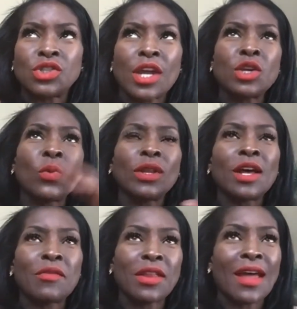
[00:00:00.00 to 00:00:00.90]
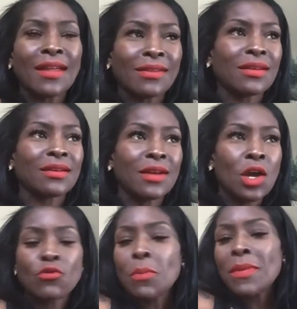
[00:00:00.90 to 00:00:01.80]
a genuine love and not the
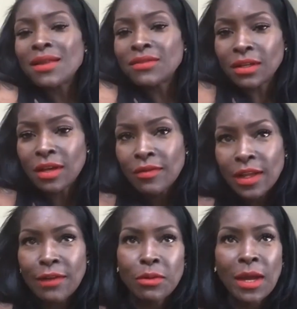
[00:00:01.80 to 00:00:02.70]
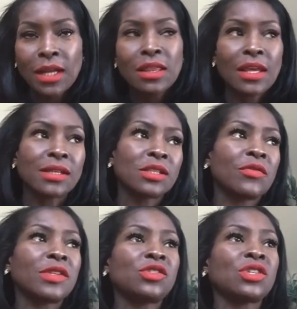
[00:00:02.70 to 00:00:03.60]
romantic love that everybody thinks of.
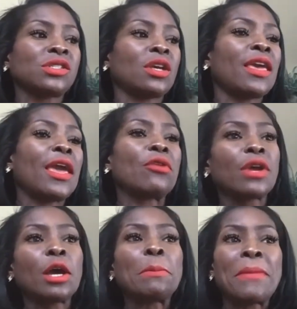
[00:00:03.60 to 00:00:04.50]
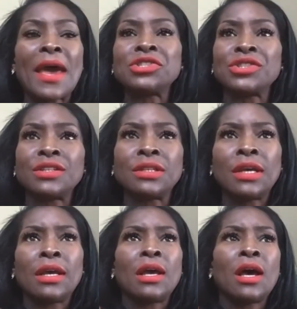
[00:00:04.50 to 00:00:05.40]
It's just a caring, compassion,
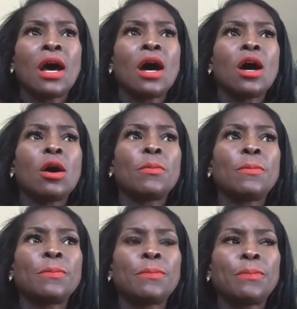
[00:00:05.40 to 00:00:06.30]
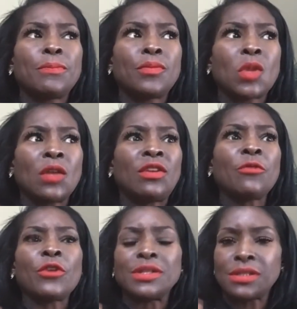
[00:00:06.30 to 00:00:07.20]
a
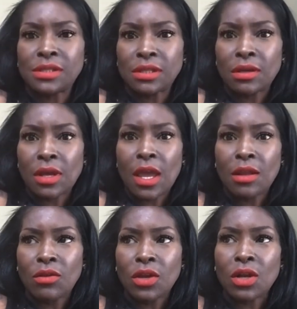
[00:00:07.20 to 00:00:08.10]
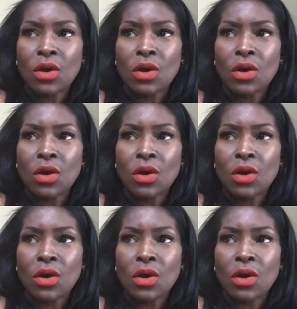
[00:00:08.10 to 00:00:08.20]
difference. And